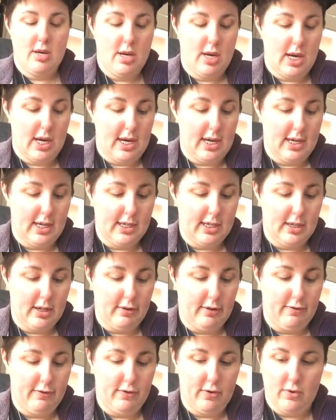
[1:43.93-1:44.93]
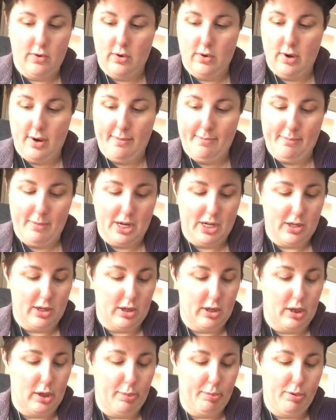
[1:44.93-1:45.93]
Ask for
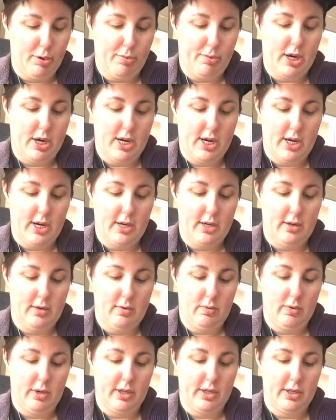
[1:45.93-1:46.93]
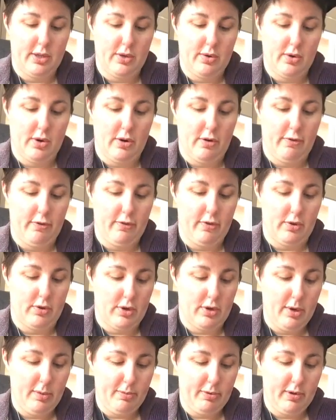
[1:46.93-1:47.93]
metoclopramide once you're off the
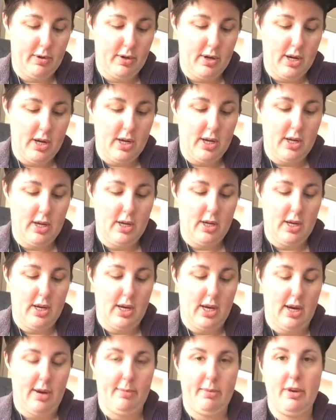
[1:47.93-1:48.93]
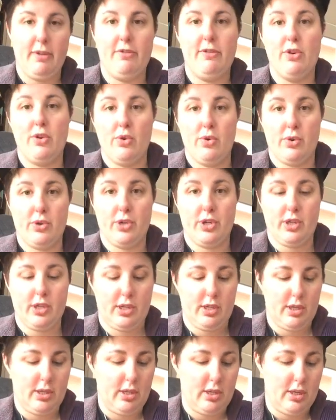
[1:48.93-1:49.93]
drip, if you're
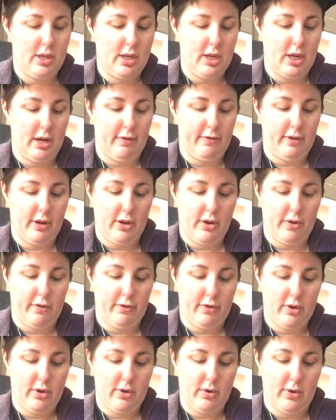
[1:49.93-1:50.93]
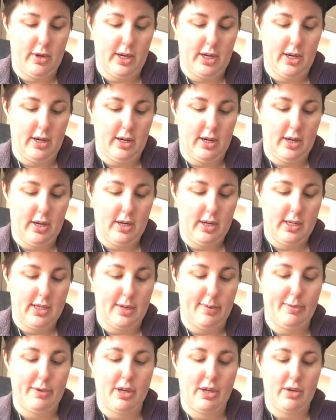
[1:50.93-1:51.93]
nauseous. If they offer you
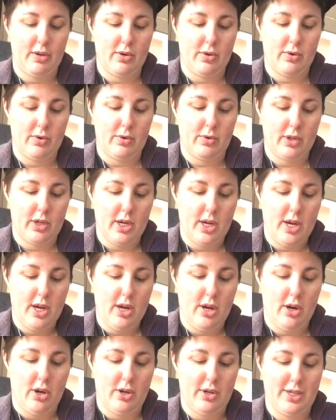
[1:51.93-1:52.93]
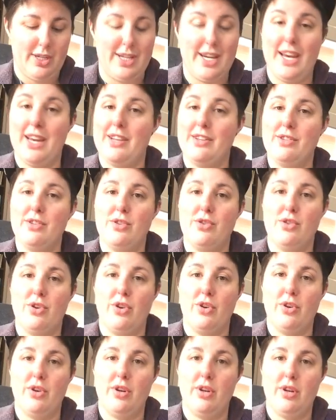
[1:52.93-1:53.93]
something called
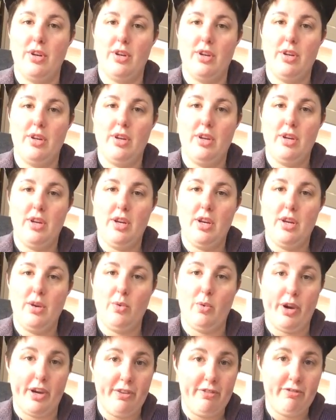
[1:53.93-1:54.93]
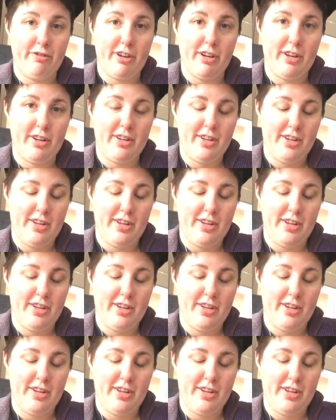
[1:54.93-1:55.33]
ondansetron wafer,